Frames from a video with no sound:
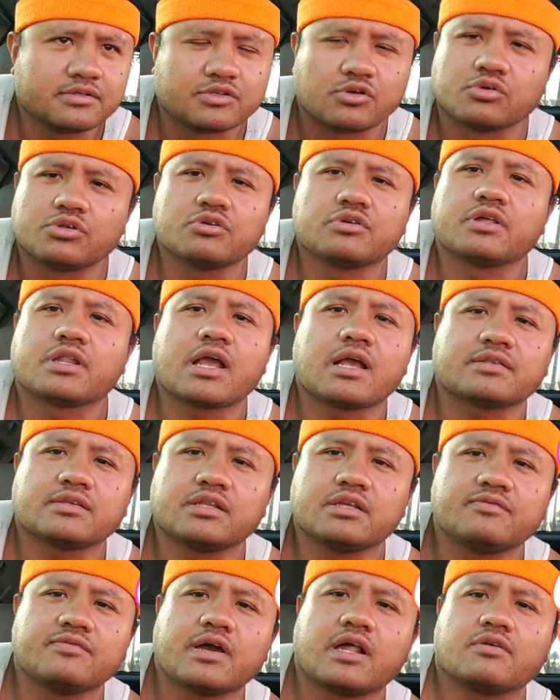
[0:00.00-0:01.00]
So you can ask
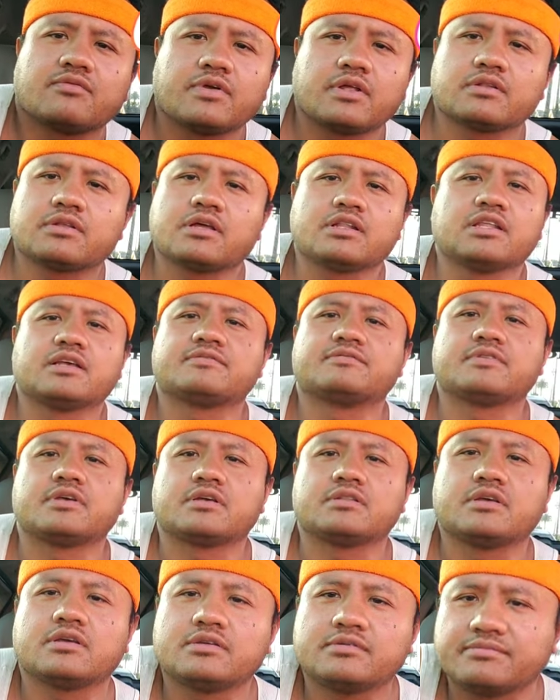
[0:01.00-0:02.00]
any veteran that lives
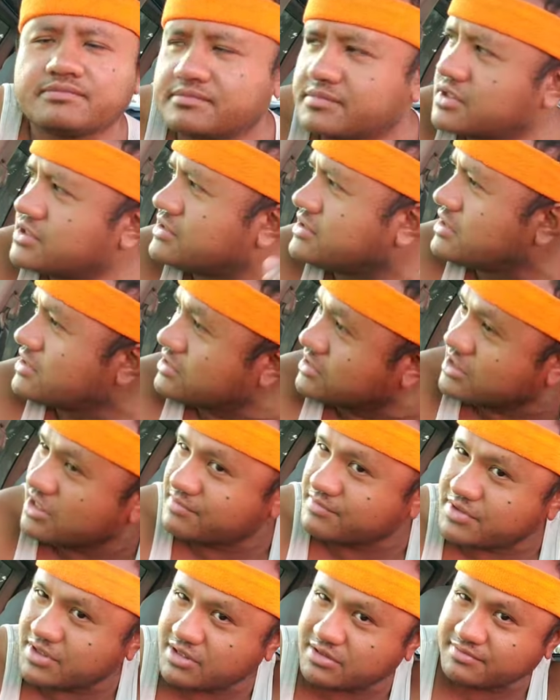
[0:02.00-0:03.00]
there. They, they say the
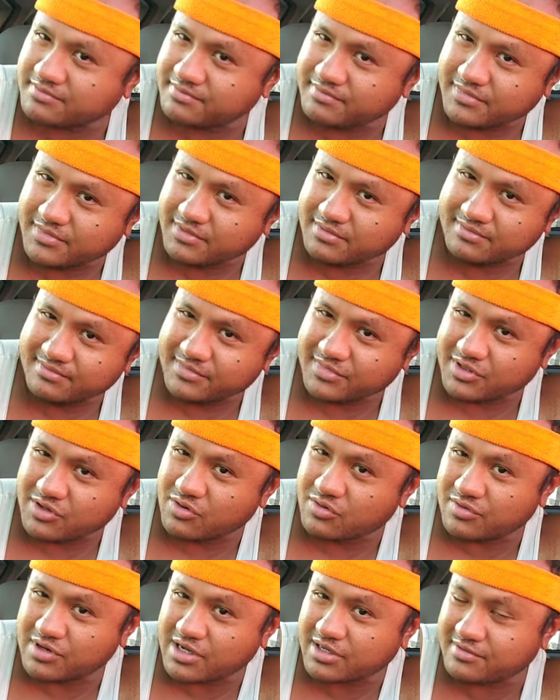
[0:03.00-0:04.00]
same thing.
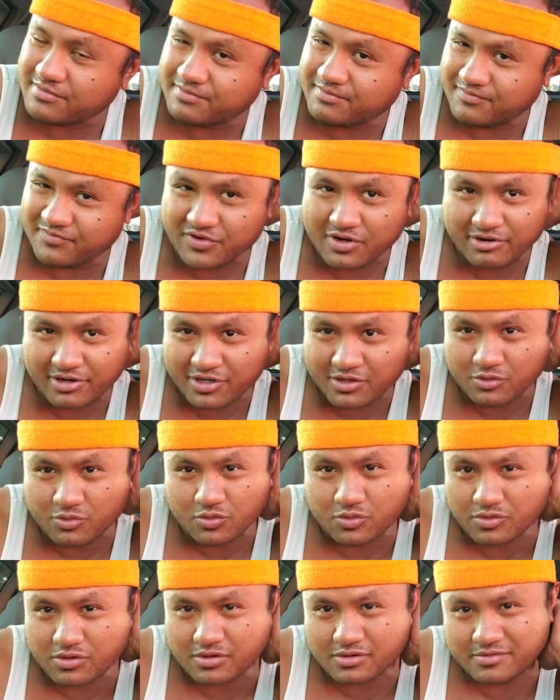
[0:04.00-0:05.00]
So that's very
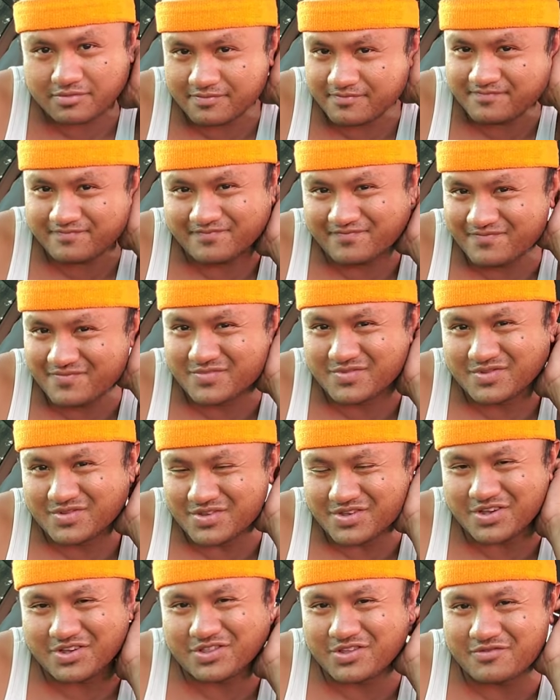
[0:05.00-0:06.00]
cool, huh?
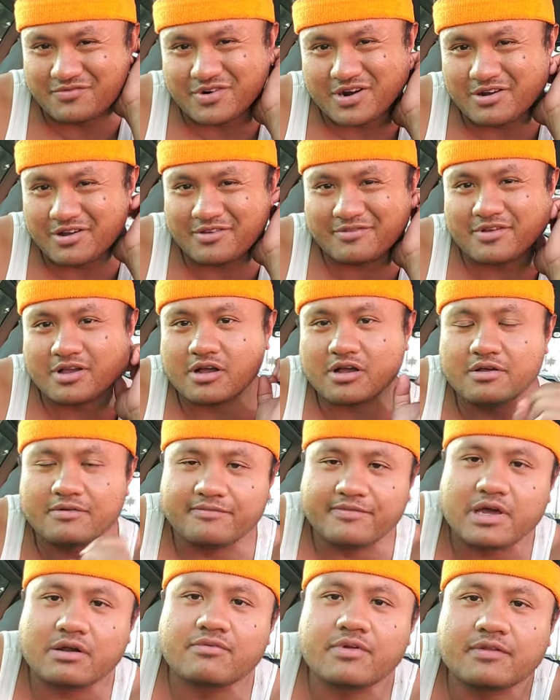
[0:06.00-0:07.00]
And they're very uh,
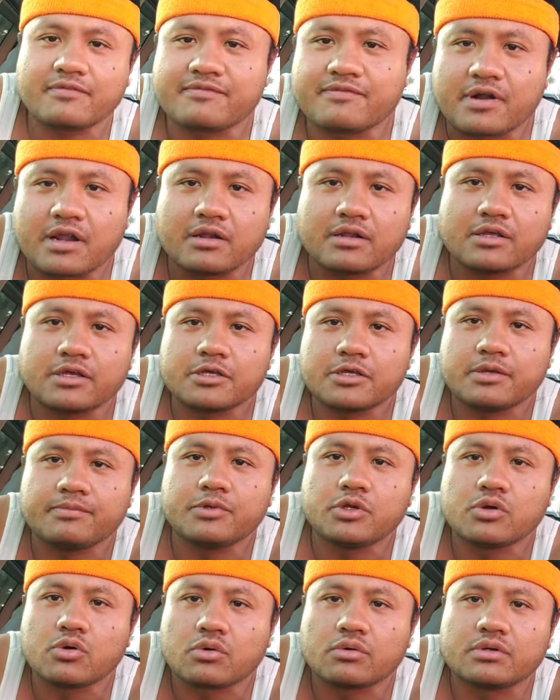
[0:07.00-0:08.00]
veteran friendly. If
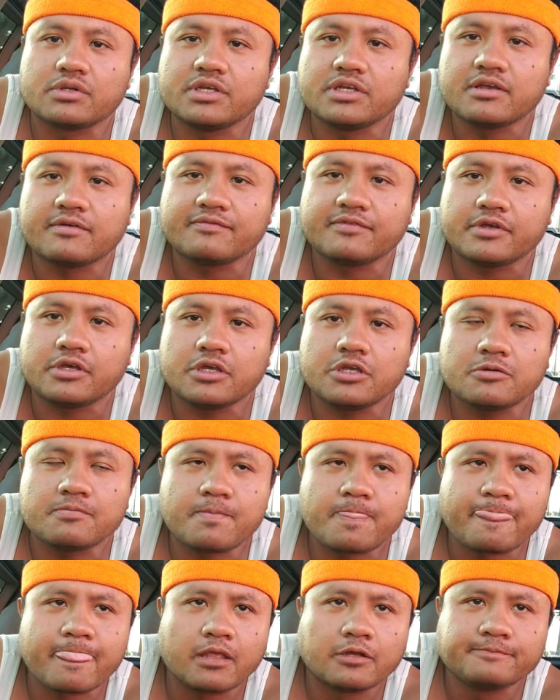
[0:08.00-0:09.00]
you go to DMV,
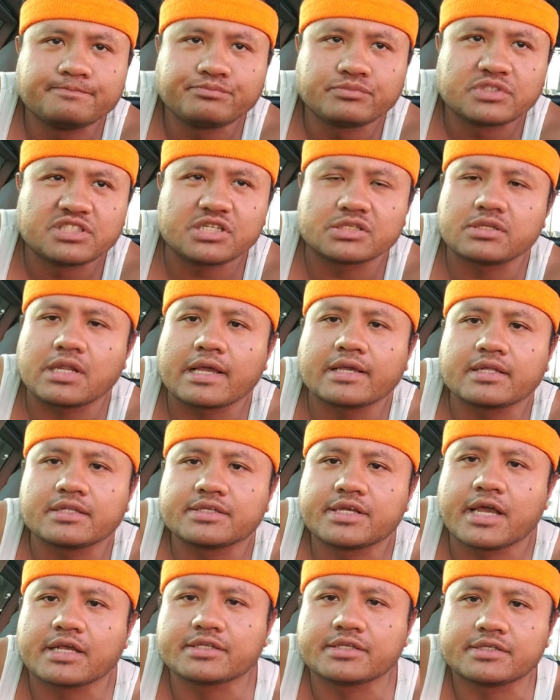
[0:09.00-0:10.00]
just like in
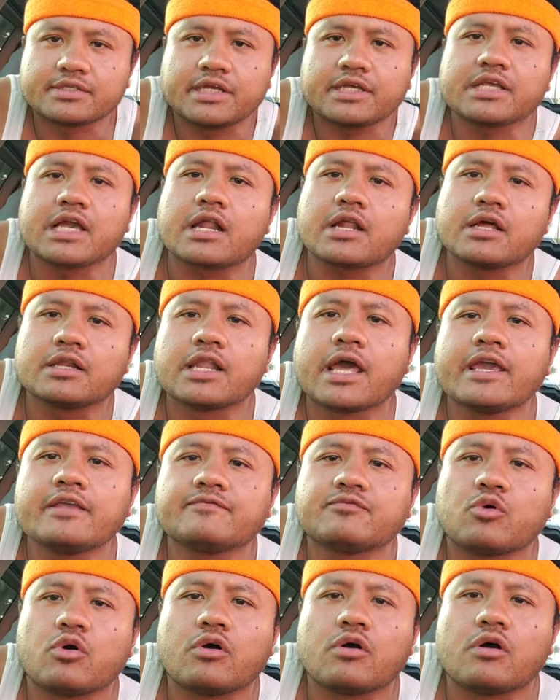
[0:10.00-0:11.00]
Texas, they got a lane
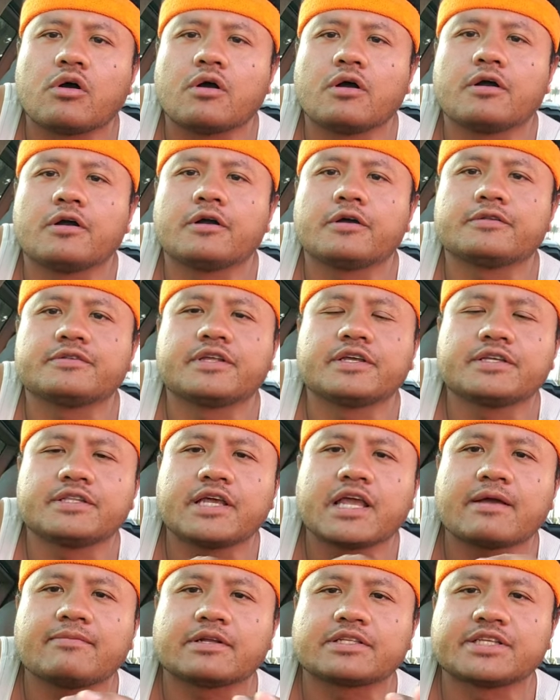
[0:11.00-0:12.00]
for, uh, they,
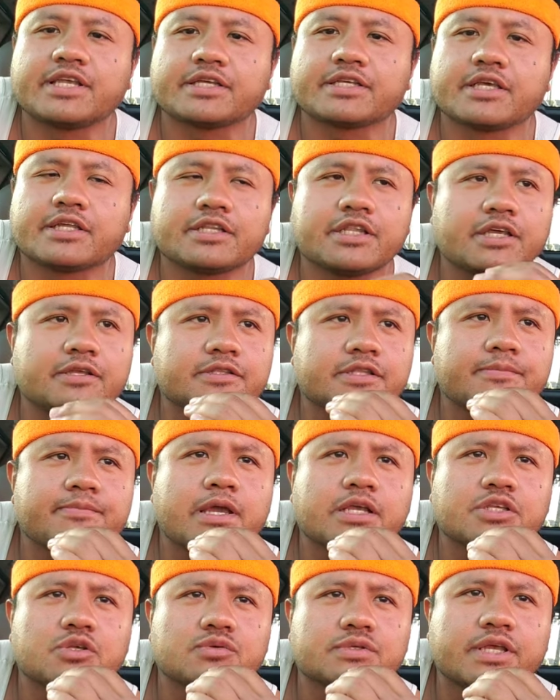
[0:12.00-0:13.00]
they have a ticket. They, they
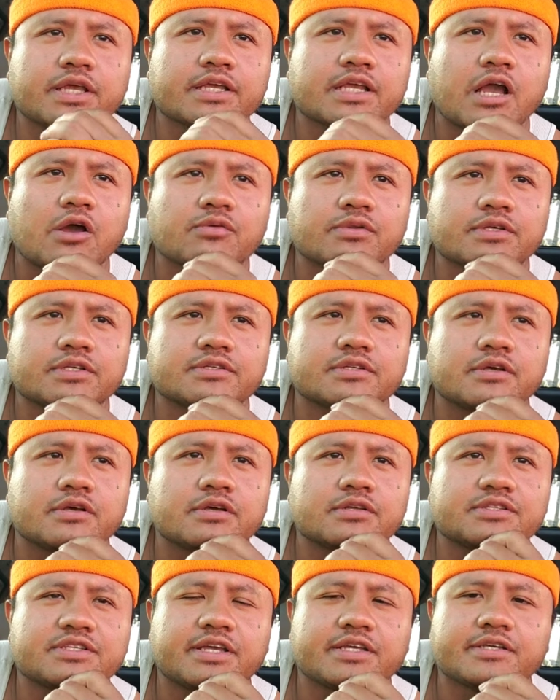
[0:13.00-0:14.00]
make you take out this
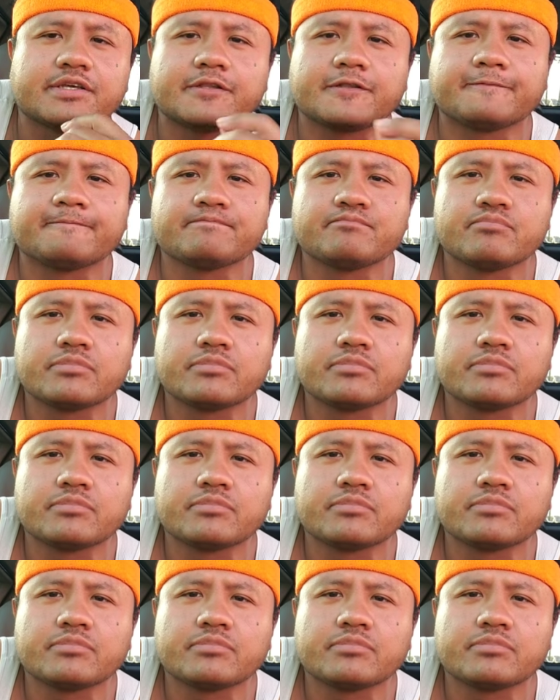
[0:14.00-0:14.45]
uh, ticket.